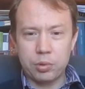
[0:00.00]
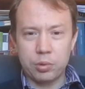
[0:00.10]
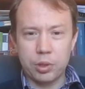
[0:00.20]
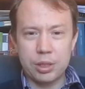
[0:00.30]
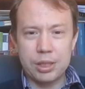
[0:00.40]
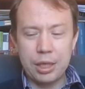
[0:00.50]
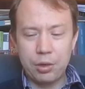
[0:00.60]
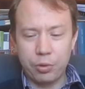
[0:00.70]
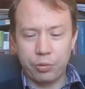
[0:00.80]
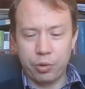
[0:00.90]
or the
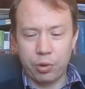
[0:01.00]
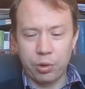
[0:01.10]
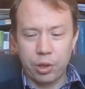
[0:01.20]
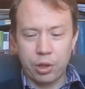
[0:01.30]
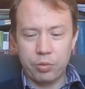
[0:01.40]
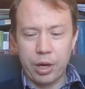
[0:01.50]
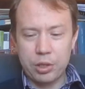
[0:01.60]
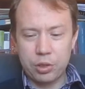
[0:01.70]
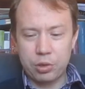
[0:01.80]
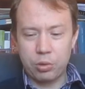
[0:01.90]
secret for a
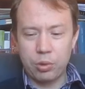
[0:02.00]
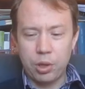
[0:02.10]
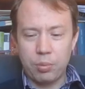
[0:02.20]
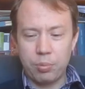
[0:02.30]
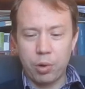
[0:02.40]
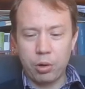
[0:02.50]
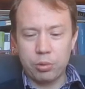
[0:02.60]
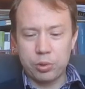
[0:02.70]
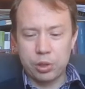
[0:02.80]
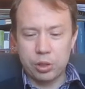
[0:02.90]
rational
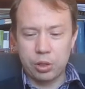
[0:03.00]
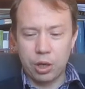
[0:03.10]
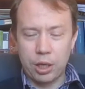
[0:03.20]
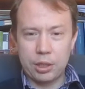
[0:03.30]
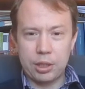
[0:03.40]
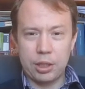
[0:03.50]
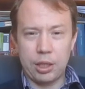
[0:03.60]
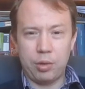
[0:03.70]
moral society,